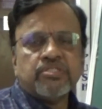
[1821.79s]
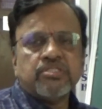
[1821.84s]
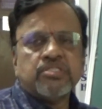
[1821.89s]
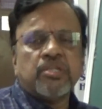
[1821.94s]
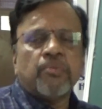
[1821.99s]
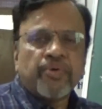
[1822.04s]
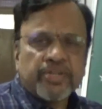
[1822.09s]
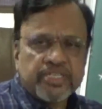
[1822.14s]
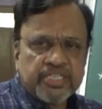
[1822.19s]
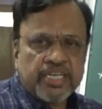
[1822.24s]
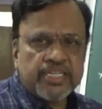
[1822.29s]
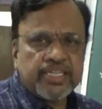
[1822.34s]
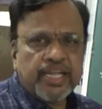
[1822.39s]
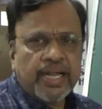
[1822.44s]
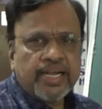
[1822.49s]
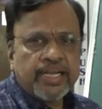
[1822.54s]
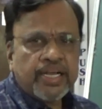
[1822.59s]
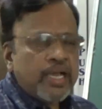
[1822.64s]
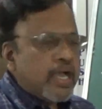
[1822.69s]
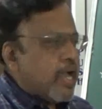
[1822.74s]
Somebody say
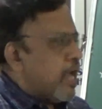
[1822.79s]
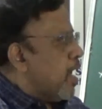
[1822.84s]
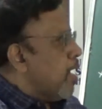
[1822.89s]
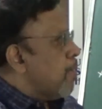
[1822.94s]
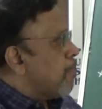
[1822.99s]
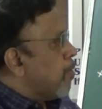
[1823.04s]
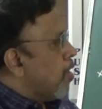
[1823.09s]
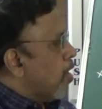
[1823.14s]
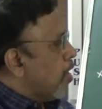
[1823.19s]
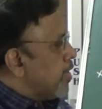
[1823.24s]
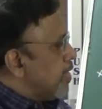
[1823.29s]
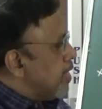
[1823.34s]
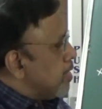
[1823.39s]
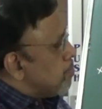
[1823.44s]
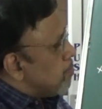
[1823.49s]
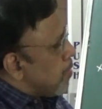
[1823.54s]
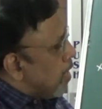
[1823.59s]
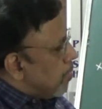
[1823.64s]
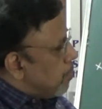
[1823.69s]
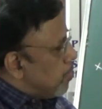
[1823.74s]
that a
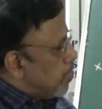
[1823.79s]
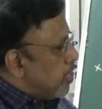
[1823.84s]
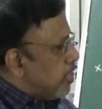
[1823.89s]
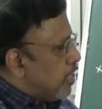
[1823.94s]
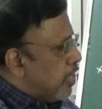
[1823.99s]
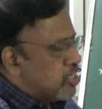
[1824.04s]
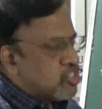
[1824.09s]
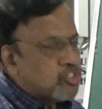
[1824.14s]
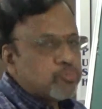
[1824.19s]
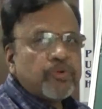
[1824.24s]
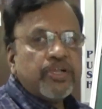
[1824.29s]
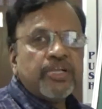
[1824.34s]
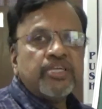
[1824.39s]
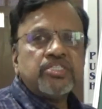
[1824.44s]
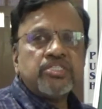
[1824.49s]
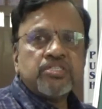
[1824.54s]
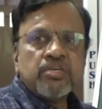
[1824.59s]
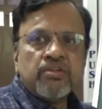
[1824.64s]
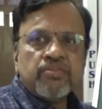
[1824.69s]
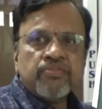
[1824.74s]
point may be in HP
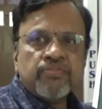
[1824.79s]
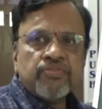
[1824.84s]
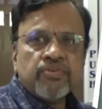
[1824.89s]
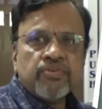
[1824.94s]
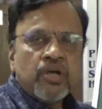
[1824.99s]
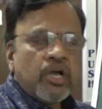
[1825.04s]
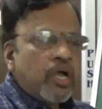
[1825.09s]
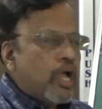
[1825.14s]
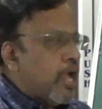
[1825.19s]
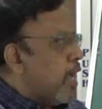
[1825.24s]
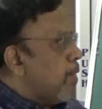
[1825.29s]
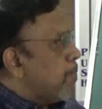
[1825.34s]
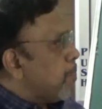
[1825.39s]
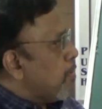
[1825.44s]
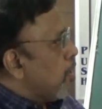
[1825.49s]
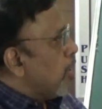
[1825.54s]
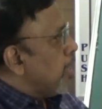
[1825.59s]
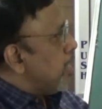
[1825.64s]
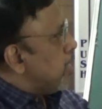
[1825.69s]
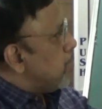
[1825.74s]
itself, a
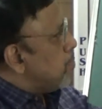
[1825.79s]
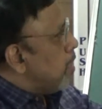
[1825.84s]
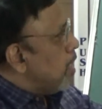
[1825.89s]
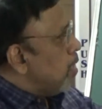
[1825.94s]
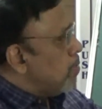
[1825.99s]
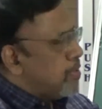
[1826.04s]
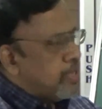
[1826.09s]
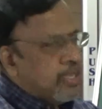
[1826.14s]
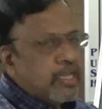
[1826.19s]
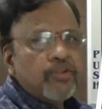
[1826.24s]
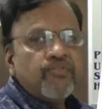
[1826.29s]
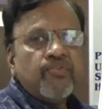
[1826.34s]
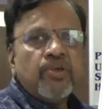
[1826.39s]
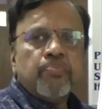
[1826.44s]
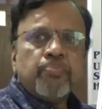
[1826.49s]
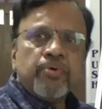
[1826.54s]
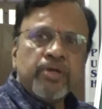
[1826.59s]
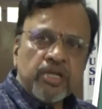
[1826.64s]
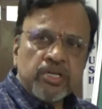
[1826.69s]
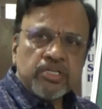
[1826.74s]
point may be in
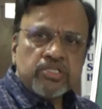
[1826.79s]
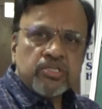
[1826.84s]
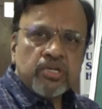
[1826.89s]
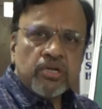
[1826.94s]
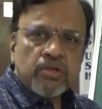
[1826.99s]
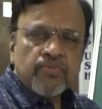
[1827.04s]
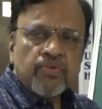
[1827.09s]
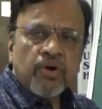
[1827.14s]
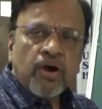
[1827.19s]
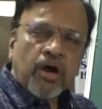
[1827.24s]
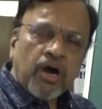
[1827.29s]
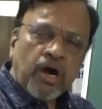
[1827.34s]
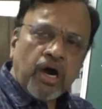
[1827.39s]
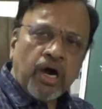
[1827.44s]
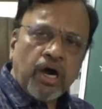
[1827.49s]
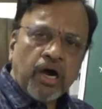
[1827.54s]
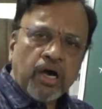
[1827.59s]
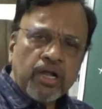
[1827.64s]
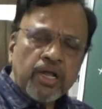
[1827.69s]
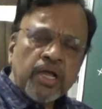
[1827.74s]
VP itself,
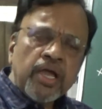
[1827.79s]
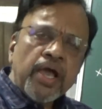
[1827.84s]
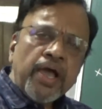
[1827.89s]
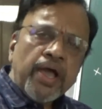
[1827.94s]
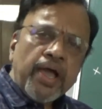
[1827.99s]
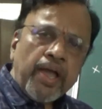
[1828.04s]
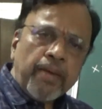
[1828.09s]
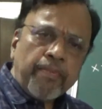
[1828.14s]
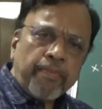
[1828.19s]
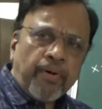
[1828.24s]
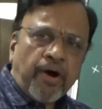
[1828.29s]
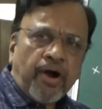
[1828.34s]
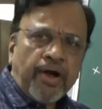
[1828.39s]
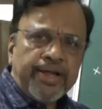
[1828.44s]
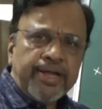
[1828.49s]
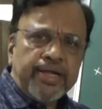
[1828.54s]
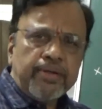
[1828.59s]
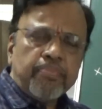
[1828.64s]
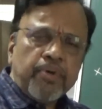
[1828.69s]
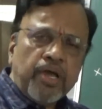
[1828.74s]
or a
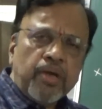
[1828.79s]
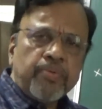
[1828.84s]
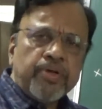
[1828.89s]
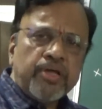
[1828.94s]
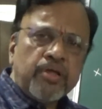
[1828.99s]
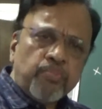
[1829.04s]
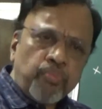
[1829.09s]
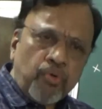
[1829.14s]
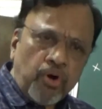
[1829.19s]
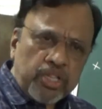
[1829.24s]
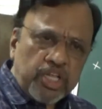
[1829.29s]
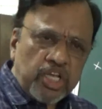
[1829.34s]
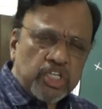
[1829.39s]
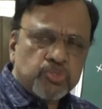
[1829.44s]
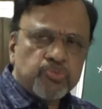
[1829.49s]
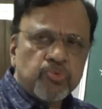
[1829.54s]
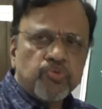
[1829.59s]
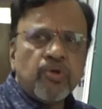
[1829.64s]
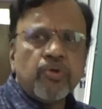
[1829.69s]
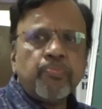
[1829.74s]
point may be in both
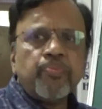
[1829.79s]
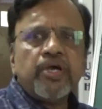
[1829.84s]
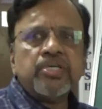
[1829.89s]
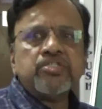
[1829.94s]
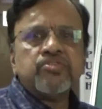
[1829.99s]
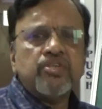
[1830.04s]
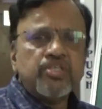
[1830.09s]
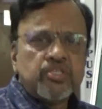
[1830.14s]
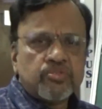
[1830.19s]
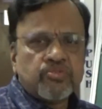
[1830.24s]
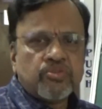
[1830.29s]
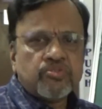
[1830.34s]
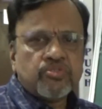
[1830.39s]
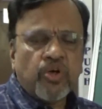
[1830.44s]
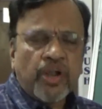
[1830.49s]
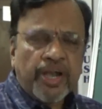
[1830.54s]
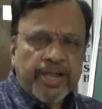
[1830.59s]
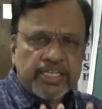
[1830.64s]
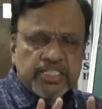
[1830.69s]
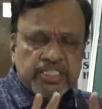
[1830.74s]
HP and VP as well.
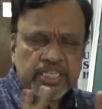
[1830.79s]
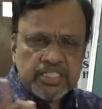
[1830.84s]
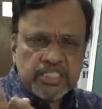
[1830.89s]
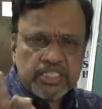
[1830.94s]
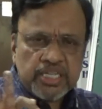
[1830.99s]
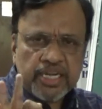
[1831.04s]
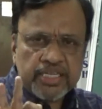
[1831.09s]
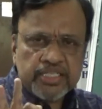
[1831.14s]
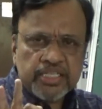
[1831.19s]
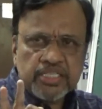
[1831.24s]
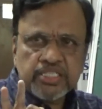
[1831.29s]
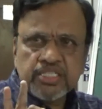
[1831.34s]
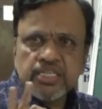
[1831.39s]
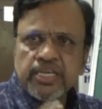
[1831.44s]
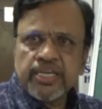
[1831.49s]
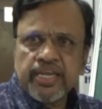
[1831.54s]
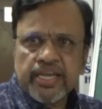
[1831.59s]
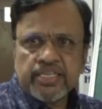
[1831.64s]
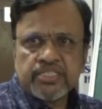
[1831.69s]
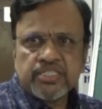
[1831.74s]
So let us consider these
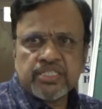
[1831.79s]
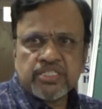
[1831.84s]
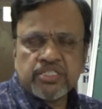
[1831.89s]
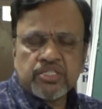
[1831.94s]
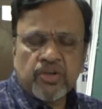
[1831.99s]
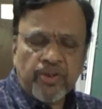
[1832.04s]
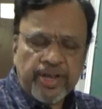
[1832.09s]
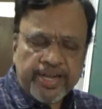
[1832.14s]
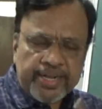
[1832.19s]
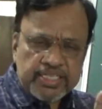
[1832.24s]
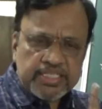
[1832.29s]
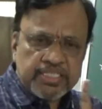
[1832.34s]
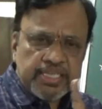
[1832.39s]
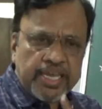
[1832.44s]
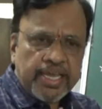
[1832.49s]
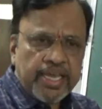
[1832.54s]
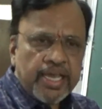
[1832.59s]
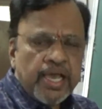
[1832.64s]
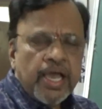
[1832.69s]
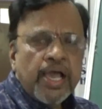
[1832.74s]
three cases. Now let us
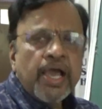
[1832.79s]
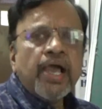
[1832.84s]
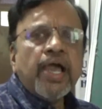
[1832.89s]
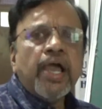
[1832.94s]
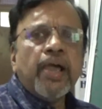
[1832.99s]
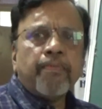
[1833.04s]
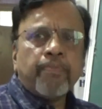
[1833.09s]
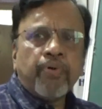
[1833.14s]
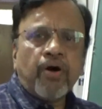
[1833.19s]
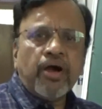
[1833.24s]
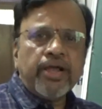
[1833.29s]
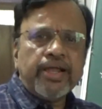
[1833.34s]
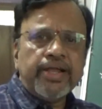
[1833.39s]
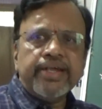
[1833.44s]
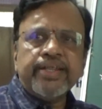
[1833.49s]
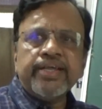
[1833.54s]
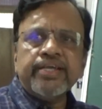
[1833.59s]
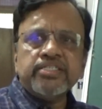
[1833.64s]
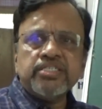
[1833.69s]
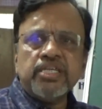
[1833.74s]
say a
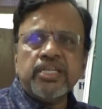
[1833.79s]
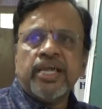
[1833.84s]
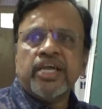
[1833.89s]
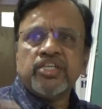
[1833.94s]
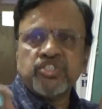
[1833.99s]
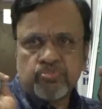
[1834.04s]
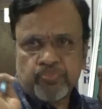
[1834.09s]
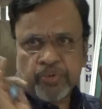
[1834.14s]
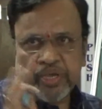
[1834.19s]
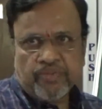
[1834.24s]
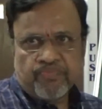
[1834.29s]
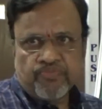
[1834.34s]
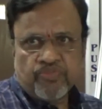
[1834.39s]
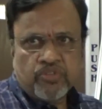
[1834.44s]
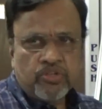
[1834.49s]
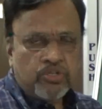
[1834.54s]
point is in HP.